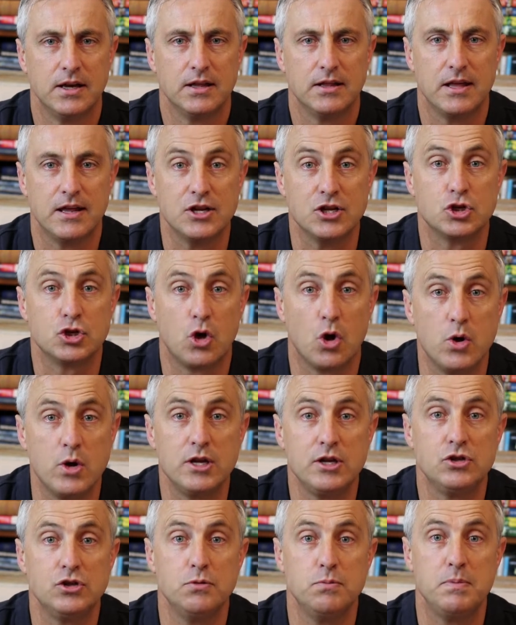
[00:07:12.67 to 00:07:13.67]
that is
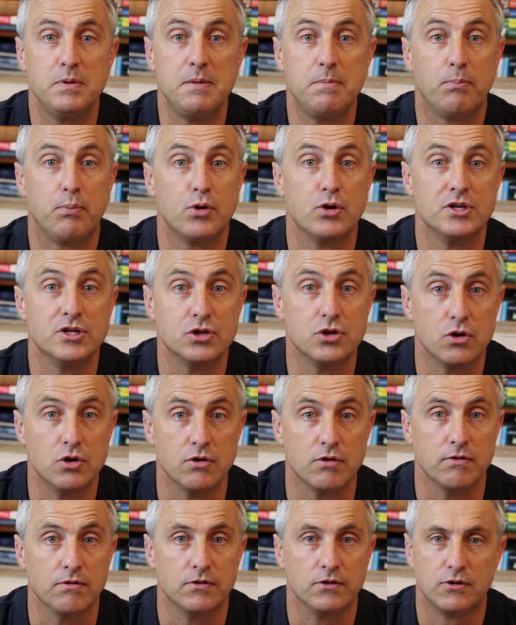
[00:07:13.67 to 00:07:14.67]
going to be
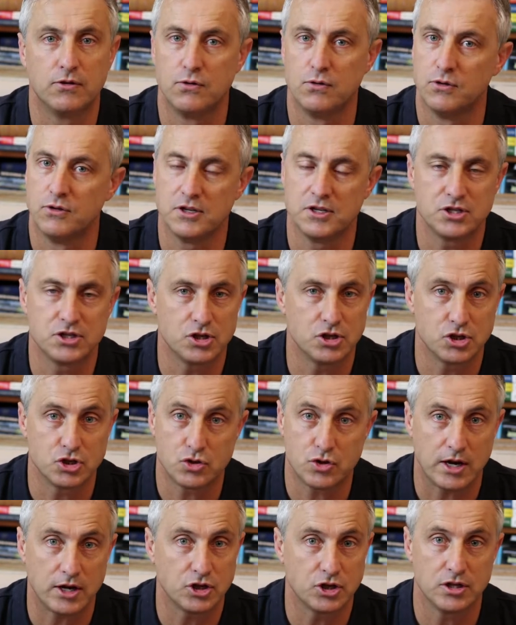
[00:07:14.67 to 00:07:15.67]
preserved through this
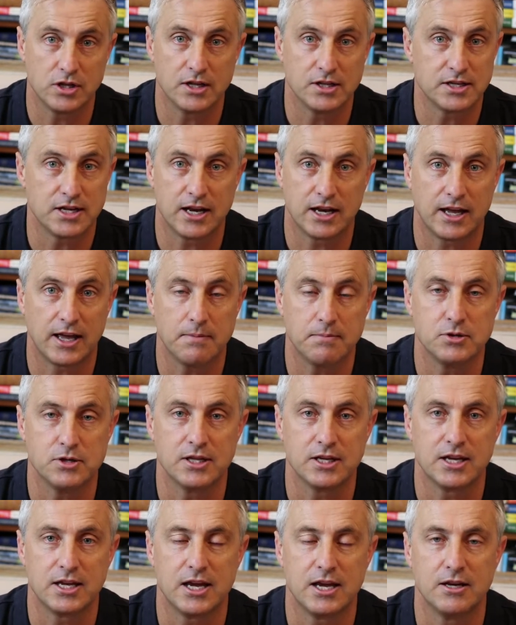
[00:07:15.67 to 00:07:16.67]
destruction that's going to come to
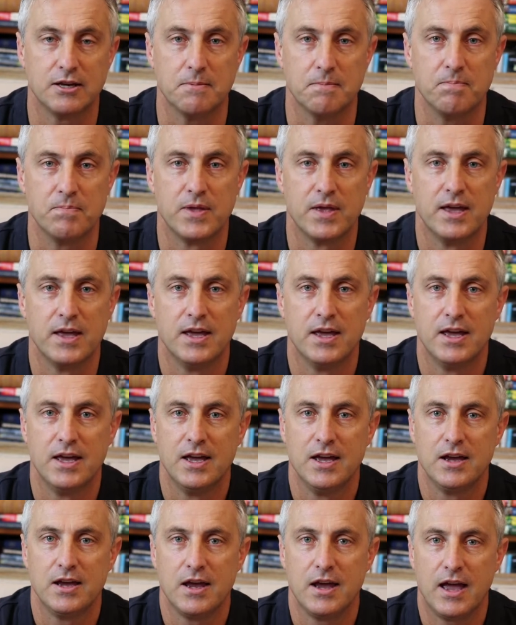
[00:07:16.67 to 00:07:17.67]
the kingdom.
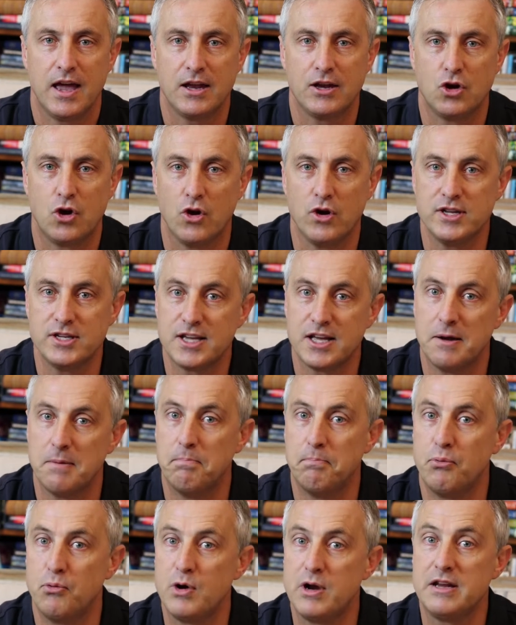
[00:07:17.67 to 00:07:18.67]
And God is going
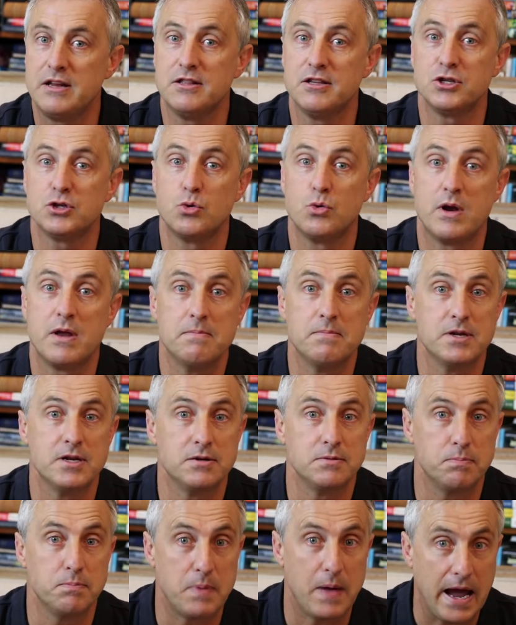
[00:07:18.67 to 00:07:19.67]
to bring this
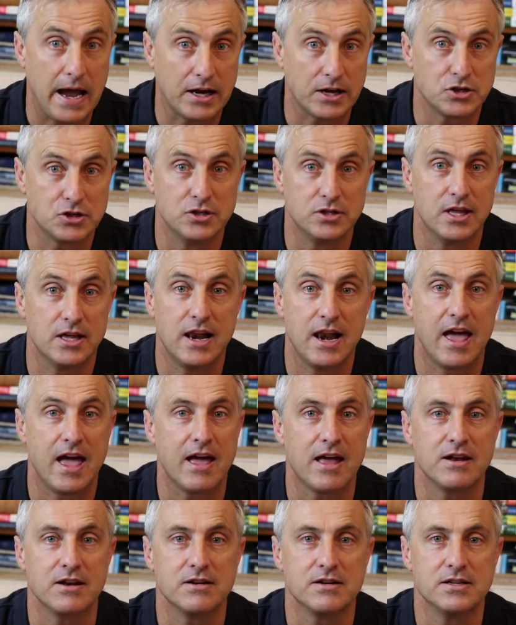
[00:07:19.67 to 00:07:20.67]
remnant back to the
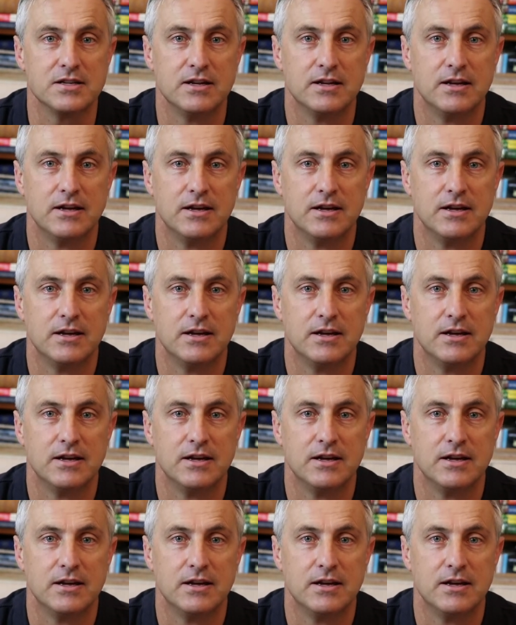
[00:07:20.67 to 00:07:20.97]
land.